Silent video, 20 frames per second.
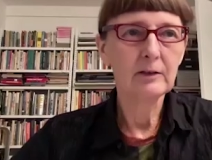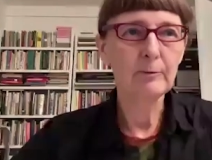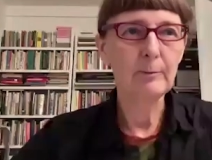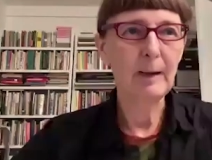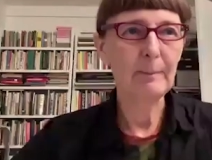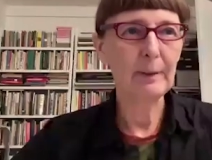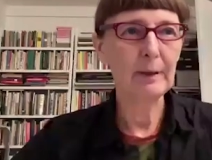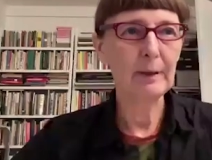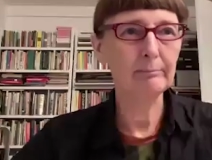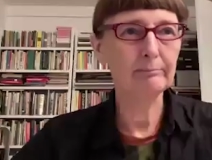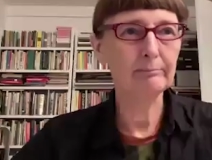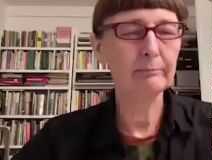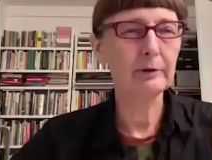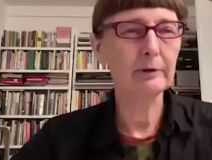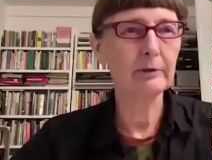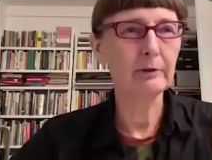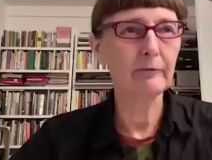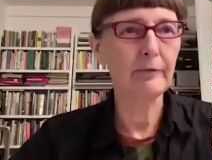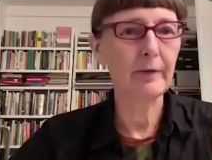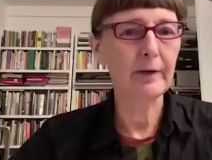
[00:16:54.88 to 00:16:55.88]
So maybe,
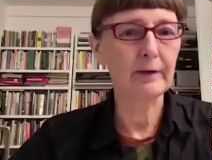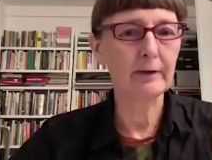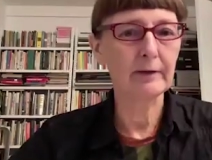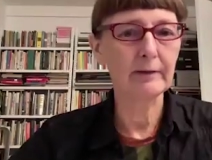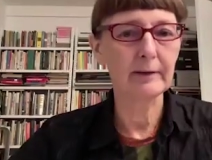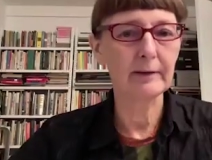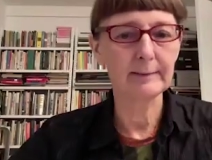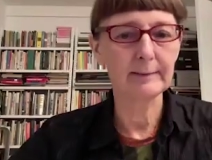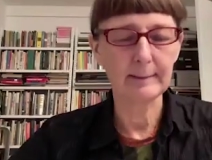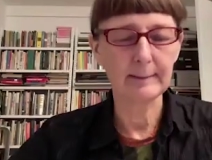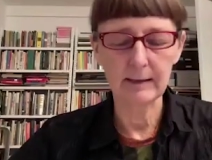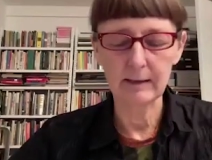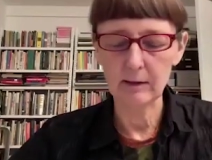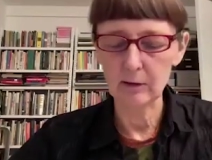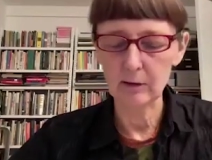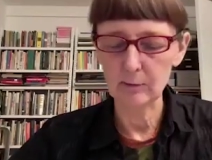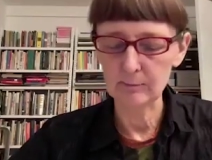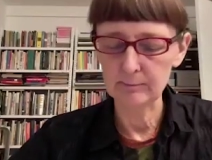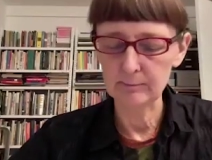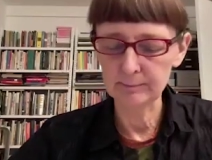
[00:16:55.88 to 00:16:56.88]
you know, if they're the
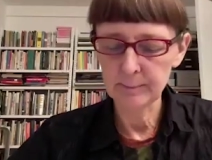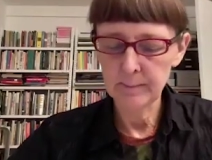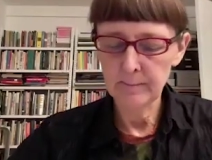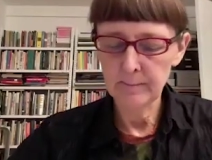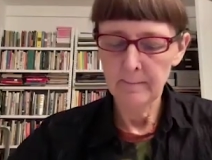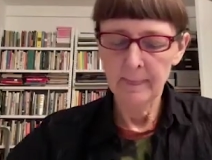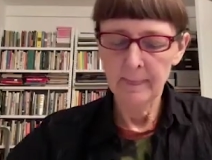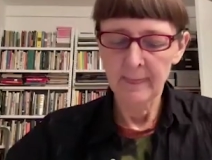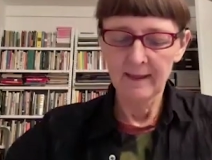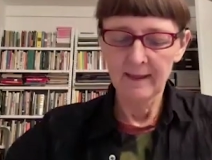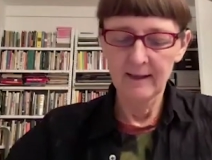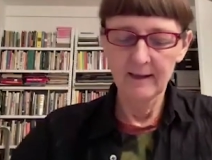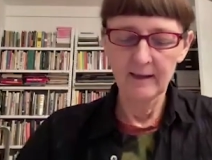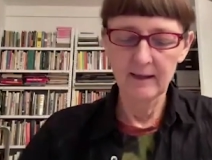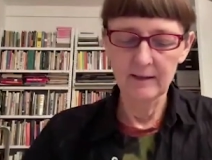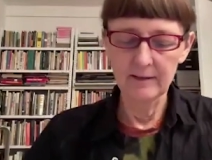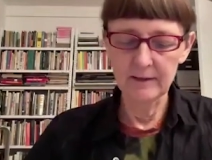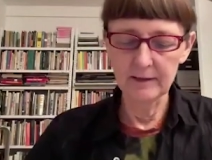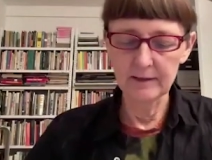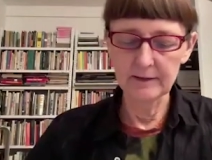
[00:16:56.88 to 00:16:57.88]
um
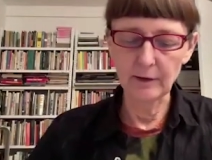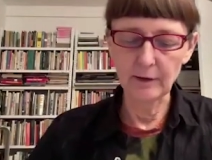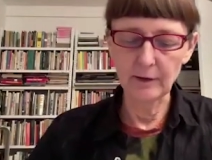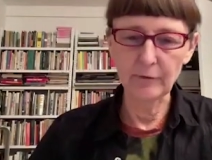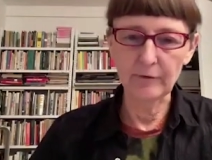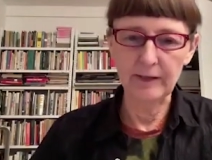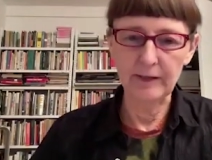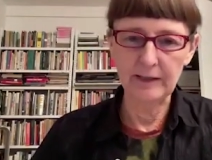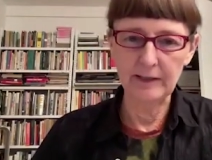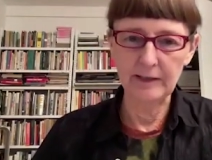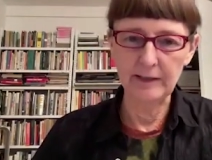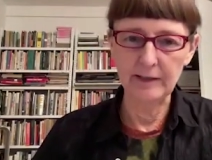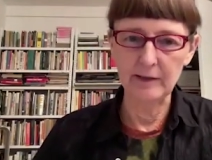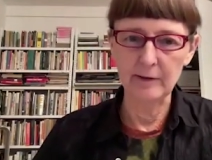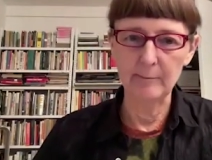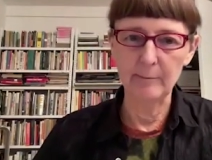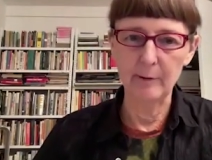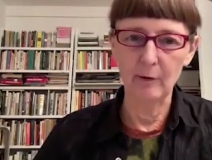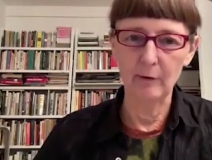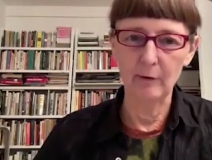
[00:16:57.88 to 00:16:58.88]
the sort of key
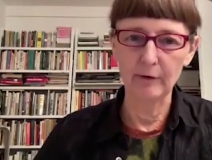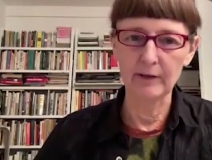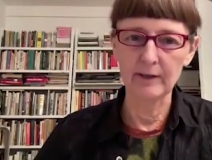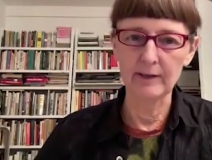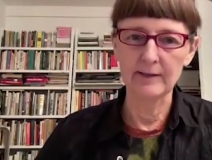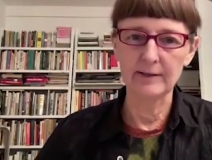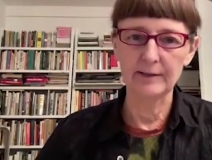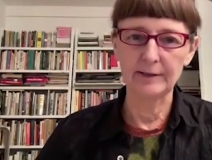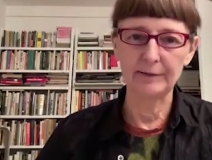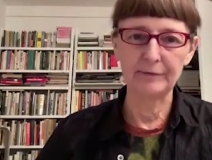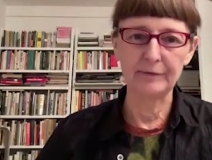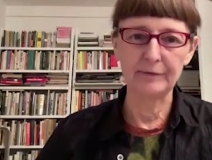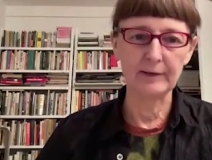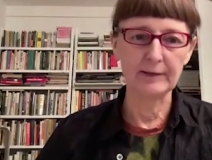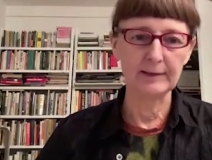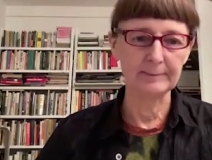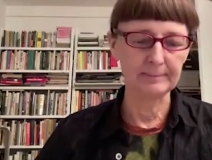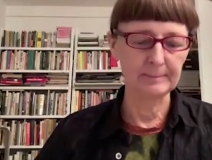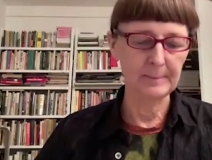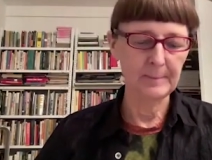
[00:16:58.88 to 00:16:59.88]
components of
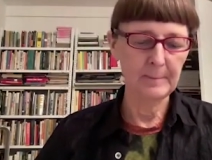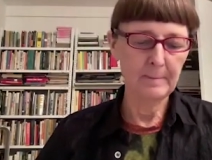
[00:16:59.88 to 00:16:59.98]
the,